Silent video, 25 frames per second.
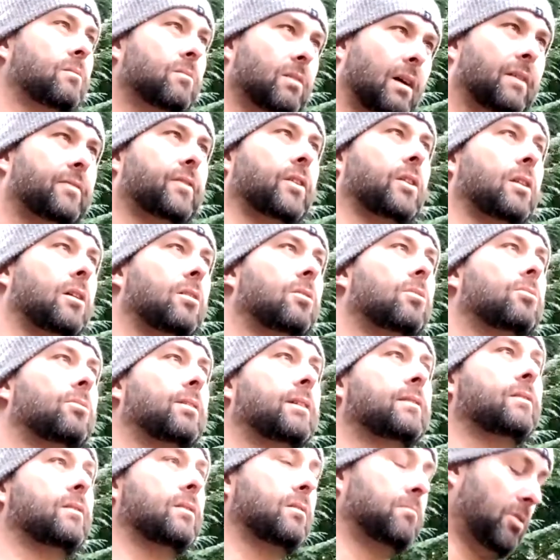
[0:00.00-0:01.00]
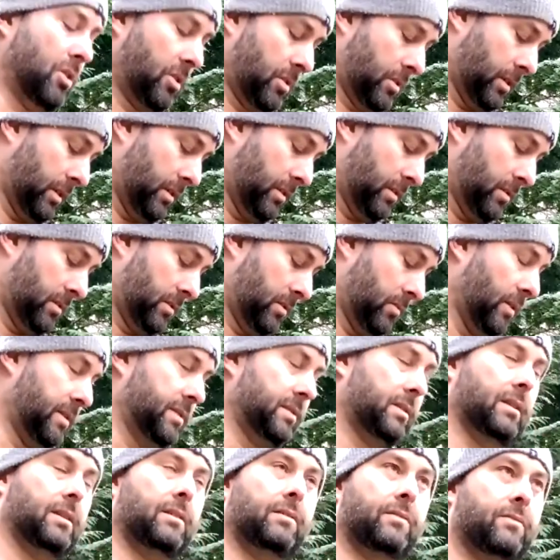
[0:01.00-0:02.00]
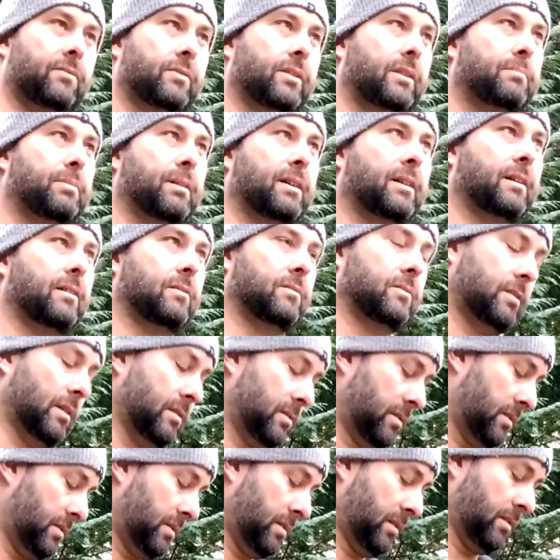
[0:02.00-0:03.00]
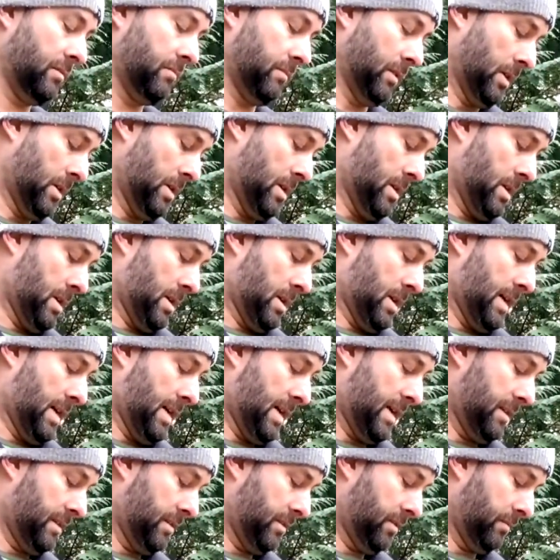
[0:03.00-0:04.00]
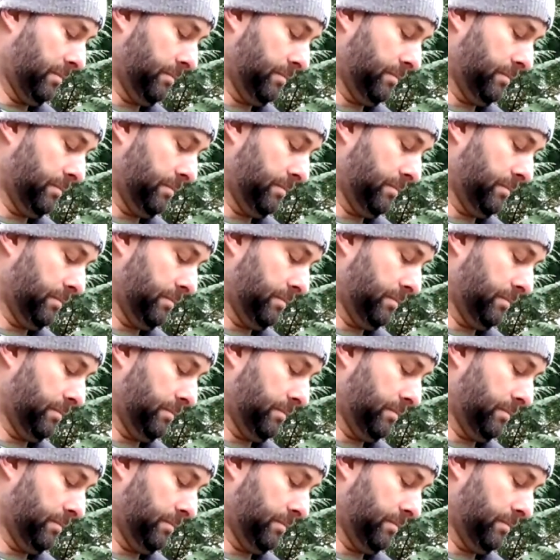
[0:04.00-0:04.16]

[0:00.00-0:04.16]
at the lower end of the market, £23 as I said, and